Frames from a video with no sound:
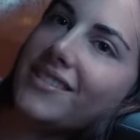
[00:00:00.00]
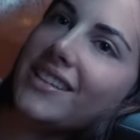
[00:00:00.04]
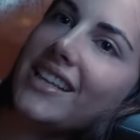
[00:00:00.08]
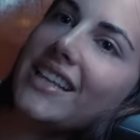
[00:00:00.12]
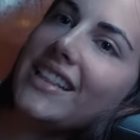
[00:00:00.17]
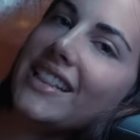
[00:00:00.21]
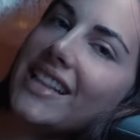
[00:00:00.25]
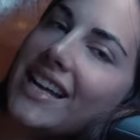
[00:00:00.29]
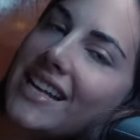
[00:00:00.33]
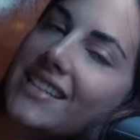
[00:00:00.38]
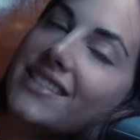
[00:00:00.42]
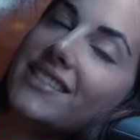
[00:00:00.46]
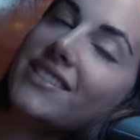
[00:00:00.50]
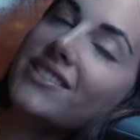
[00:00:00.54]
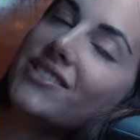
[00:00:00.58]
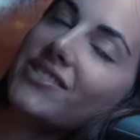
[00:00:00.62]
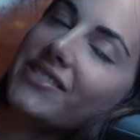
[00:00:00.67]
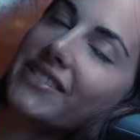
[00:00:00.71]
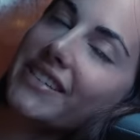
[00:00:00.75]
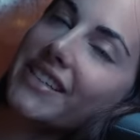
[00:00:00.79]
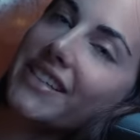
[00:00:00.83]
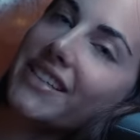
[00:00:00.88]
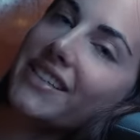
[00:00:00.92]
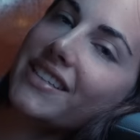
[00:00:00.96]
Like that's a
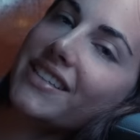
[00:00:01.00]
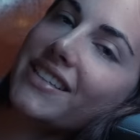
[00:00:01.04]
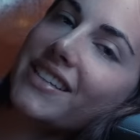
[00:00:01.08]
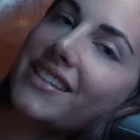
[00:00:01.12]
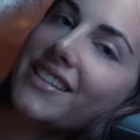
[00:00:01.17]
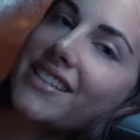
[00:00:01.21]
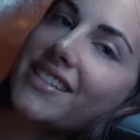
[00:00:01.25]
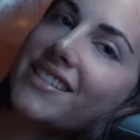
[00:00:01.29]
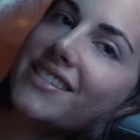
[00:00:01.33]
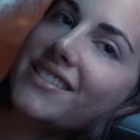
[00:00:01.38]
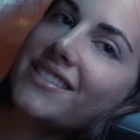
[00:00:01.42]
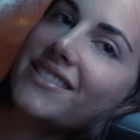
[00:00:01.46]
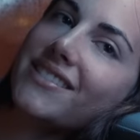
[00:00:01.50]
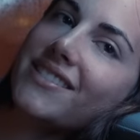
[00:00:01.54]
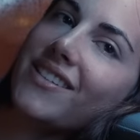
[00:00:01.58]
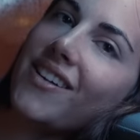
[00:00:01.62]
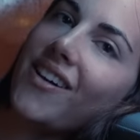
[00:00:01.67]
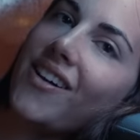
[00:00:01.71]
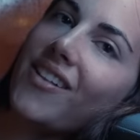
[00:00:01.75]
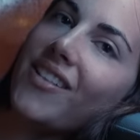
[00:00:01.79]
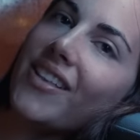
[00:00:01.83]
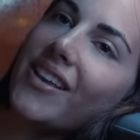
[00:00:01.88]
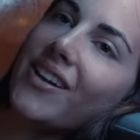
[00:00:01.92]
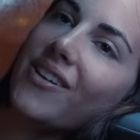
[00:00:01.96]
treat. It's
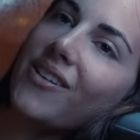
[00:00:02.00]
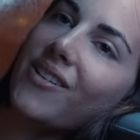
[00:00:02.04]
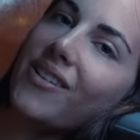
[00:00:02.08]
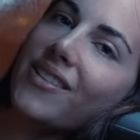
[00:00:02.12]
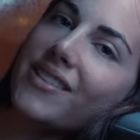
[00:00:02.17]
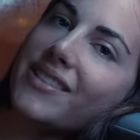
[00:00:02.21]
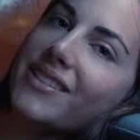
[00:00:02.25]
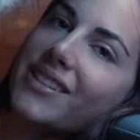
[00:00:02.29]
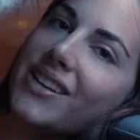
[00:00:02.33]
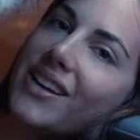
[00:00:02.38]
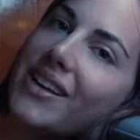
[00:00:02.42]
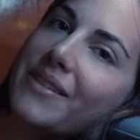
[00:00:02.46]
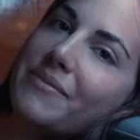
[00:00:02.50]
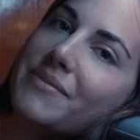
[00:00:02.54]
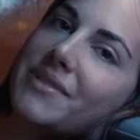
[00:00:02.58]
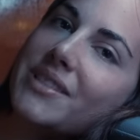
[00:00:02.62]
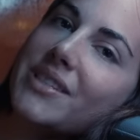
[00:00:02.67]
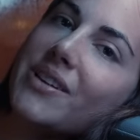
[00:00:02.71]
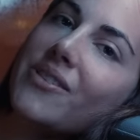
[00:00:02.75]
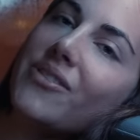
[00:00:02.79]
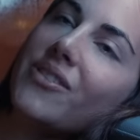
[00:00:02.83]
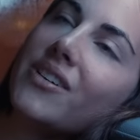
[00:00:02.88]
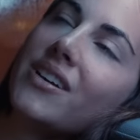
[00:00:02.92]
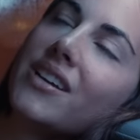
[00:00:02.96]
not like all the time.
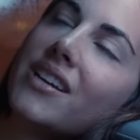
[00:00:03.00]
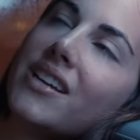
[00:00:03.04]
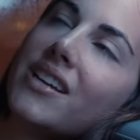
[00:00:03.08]
So